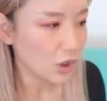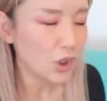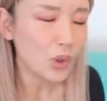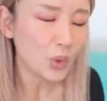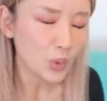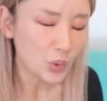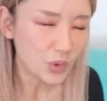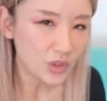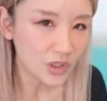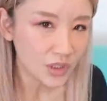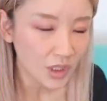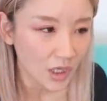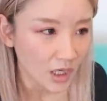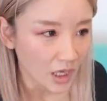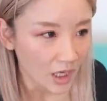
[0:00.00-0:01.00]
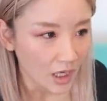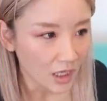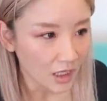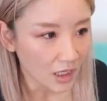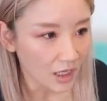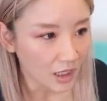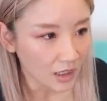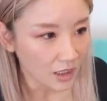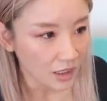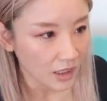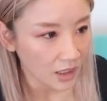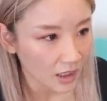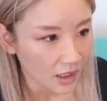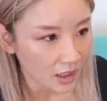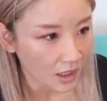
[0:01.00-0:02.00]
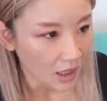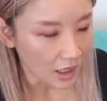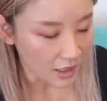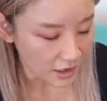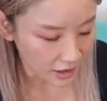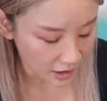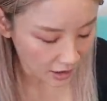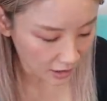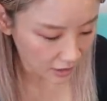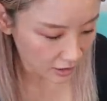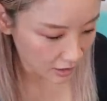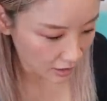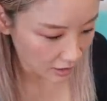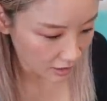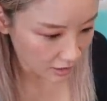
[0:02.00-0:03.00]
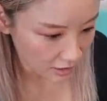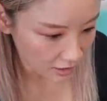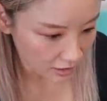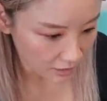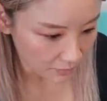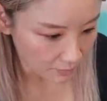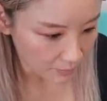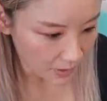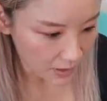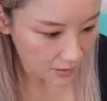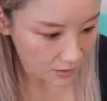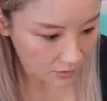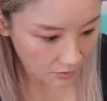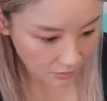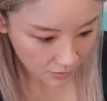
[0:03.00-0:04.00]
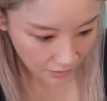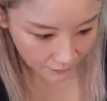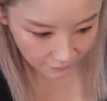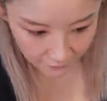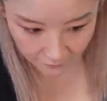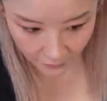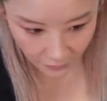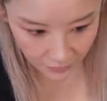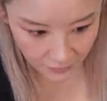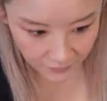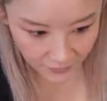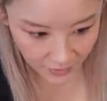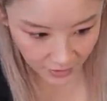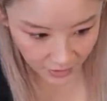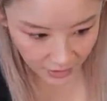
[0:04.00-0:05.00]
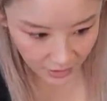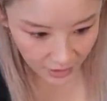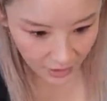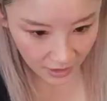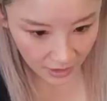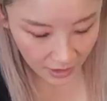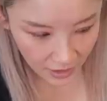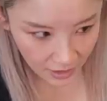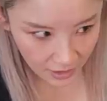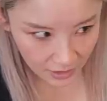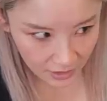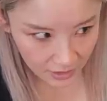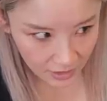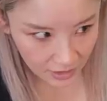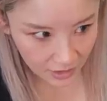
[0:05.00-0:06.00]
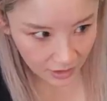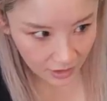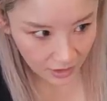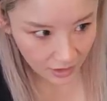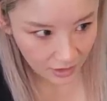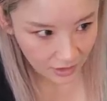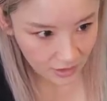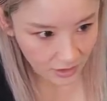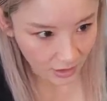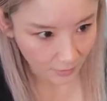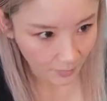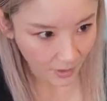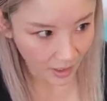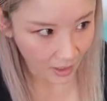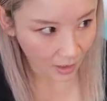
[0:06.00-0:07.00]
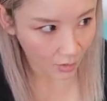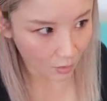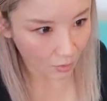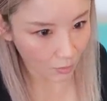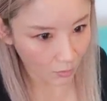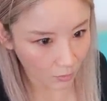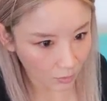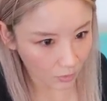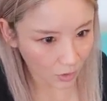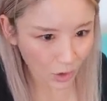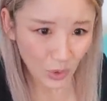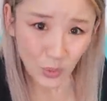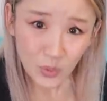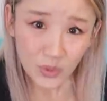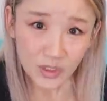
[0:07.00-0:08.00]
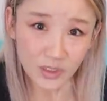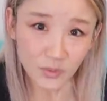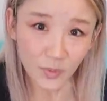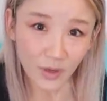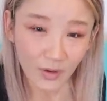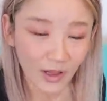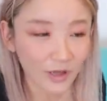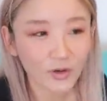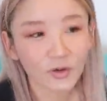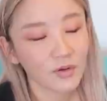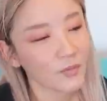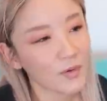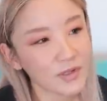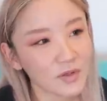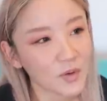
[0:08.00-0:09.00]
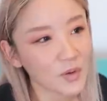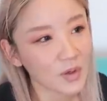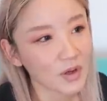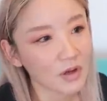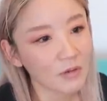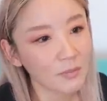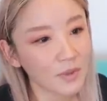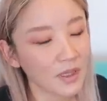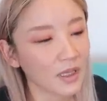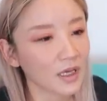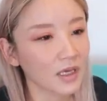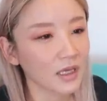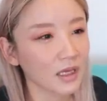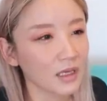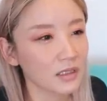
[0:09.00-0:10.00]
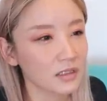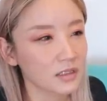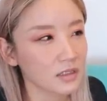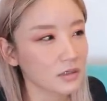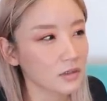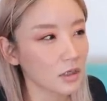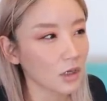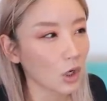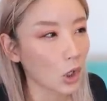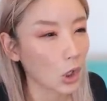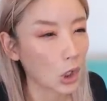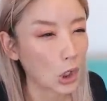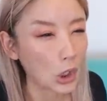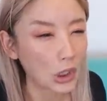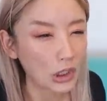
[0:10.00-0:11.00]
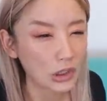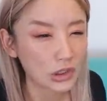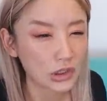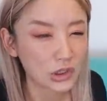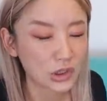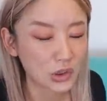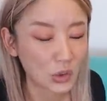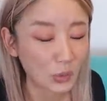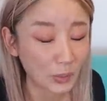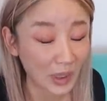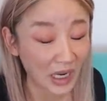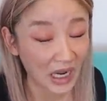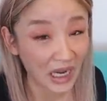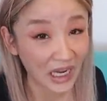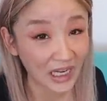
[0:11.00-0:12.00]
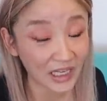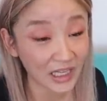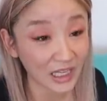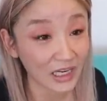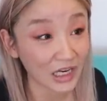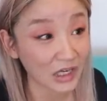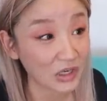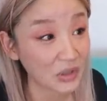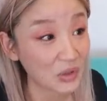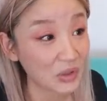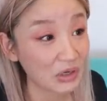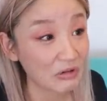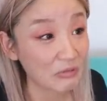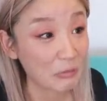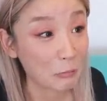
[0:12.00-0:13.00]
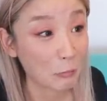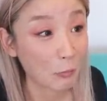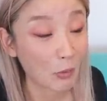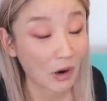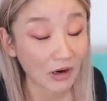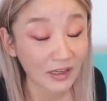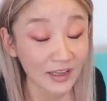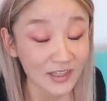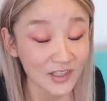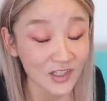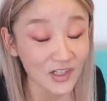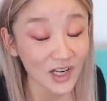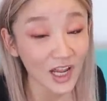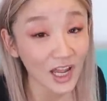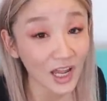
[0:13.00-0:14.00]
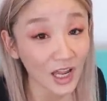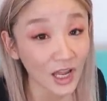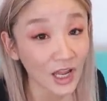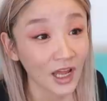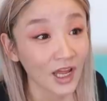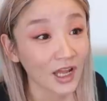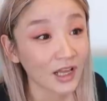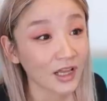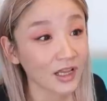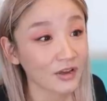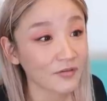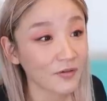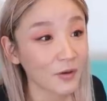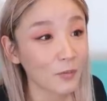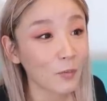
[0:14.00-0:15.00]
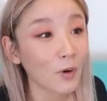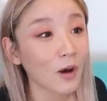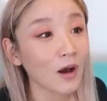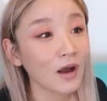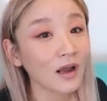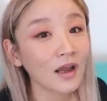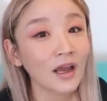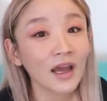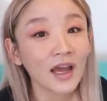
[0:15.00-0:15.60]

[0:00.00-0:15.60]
loose and like i think the muscle in front of it is somehow loose as well. I don't know what's going on, but like it's just like hurting so bad that I couldn't even walk yesterday. Like if I walk,